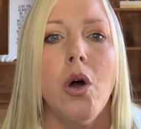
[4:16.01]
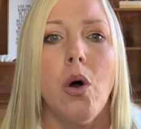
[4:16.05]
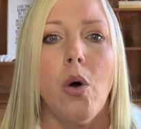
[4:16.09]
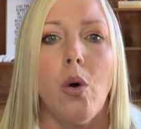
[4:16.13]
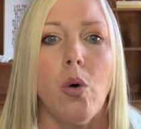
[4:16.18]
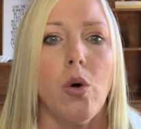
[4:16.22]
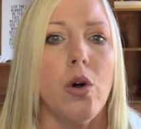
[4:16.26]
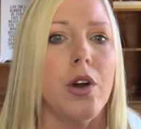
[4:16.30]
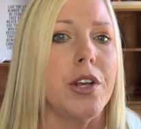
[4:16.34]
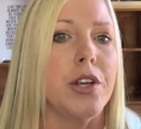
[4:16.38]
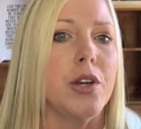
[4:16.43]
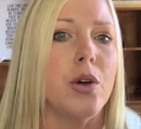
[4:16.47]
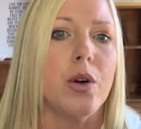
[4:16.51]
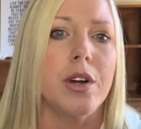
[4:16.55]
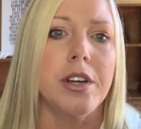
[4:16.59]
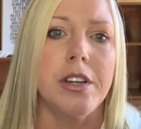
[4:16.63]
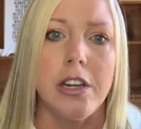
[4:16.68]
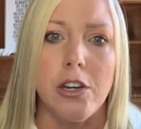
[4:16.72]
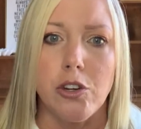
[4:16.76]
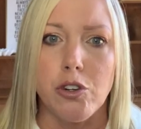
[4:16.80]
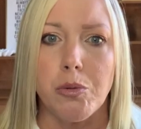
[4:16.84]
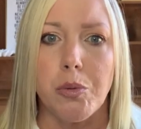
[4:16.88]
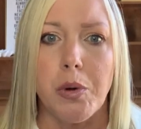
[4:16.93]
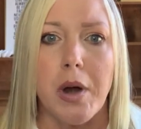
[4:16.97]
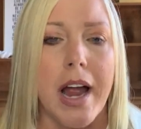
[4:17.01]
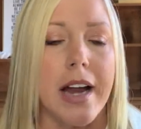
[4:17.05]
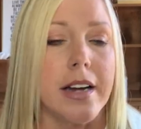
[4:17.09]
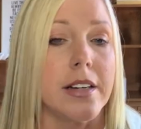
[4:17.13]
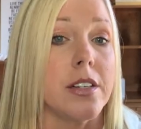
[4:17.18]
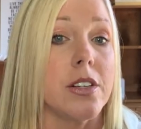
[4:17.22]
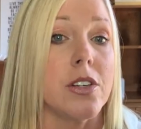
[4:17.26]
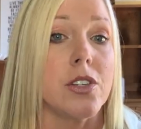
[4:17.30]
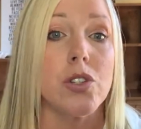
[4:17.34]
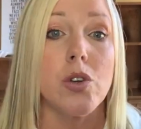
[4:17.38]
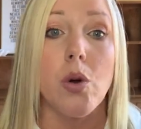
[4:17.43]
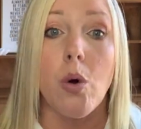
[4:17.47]
or a yoga nidra
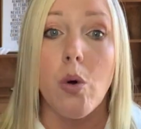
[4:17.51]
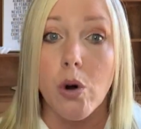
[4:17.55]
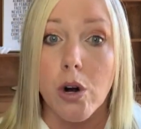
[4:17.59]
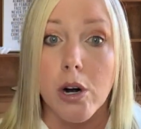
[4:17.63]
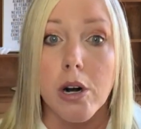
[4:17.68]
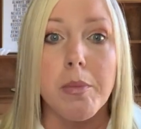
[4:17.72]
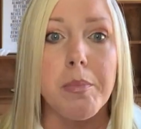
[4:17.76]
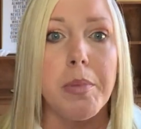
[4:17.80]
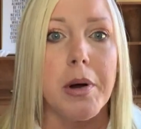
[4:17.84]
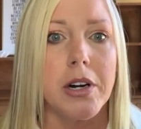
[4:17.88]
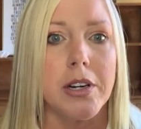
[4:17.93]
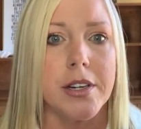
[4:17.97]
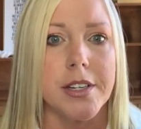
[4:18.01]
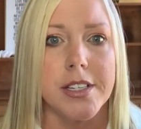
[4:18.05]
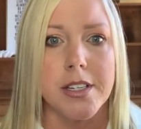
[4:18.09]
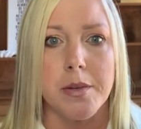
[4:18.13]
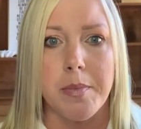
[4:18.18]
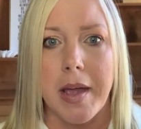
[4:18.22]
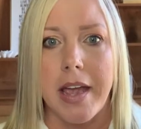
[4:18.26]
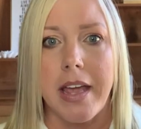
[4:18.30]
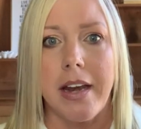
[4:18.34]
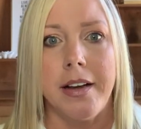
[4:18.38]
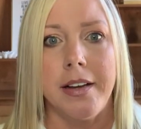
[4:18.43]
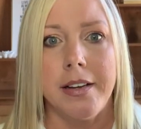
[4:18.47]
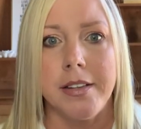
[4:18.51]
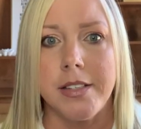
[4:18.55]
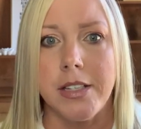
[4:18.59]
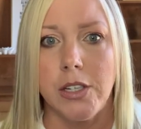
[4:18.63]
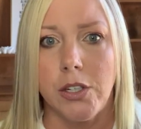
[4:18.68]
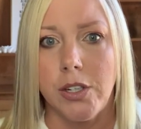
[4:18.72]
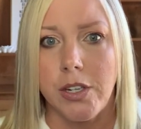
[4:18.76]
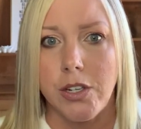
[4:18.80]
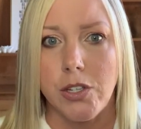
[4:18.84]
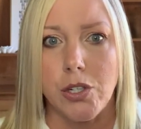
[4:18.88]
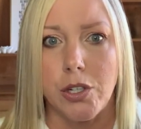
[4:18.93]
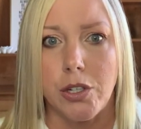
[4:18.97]
practice or participate in a
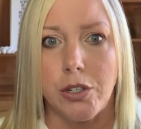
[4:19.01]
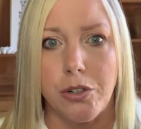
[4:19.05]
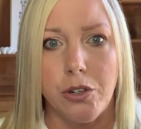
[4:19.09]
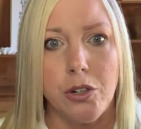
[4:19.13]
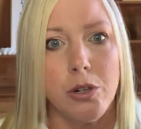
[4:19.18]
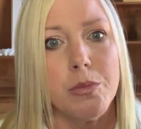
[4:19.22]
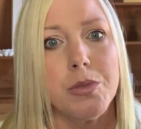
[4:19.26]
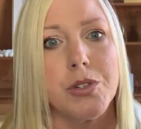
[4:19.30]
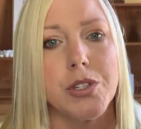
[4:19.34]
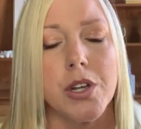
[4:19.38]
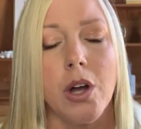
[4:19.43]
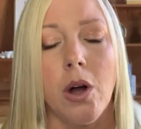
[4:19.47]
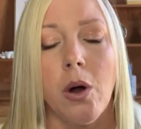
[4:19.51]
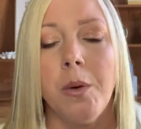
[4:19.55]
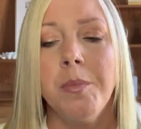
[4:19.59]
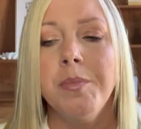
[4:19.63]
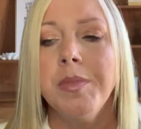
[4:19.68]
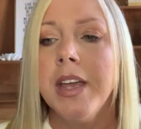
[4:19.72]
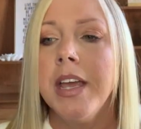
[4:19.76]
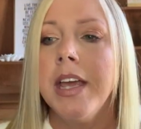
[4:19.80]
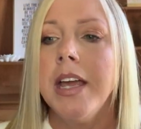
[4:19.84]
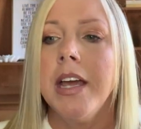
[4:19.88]
series or group. So